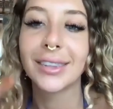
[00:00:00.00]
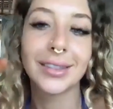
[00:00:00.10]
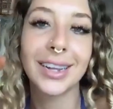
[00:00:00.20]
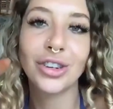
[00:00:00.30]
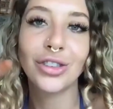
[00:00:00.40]

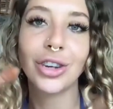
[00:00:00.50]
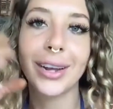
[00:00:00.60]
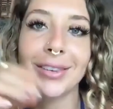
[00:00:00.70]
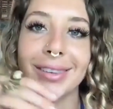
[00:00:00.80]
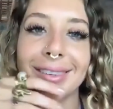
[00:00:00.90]
Let's just
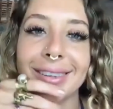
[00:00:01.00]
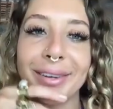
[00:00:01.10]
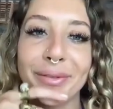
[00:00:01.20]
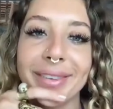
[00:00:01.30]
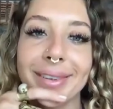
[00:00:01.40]
channel this
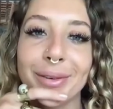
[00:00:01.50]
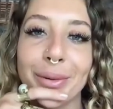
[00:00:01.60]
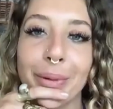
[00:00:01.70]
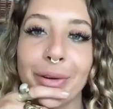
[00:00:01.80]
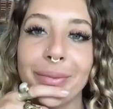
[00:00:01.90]
little physical
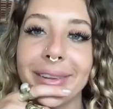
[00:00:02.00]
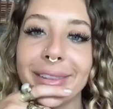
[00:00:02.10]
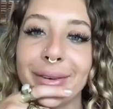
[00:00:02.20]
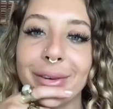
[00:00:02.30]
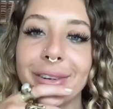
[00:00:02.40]

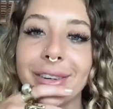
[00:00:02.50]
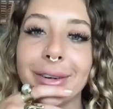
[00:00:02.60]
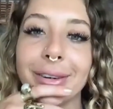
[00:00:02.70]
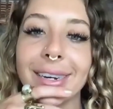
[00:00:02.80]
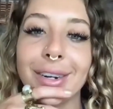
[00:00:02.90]
movement through
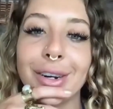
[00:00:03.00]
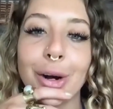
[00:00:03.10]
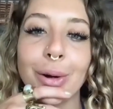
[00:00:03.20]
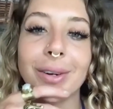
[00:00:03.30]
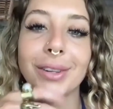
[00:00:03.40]
to
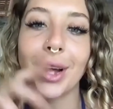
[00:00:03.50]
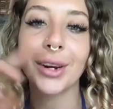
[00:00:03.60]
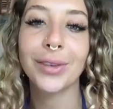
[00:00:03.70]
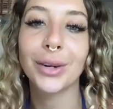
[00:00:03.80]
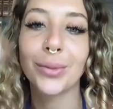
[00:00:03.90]
encode a lot
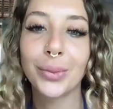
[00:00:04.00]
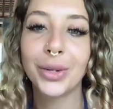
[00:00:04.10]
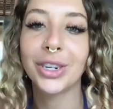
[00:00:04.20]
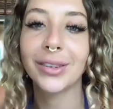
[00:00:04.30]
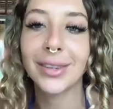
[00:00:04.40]
of like what we
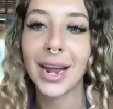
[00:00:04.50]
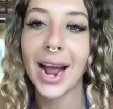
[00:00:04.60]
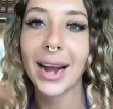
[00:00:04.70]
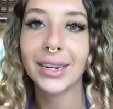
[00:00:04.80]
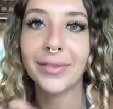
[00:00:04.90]
just kind
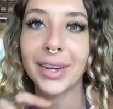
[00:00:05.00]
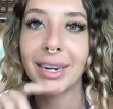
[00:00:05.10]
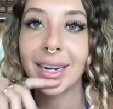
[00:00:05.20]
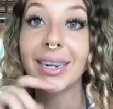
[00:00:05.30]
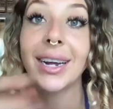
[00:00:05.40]
of
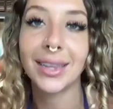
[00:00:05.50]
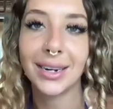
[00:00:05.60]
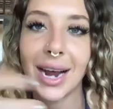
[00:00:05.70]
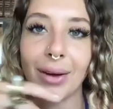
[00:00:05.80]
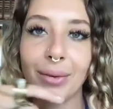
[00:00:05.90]
activated in, and
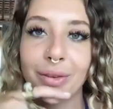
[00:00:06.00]
then yeah,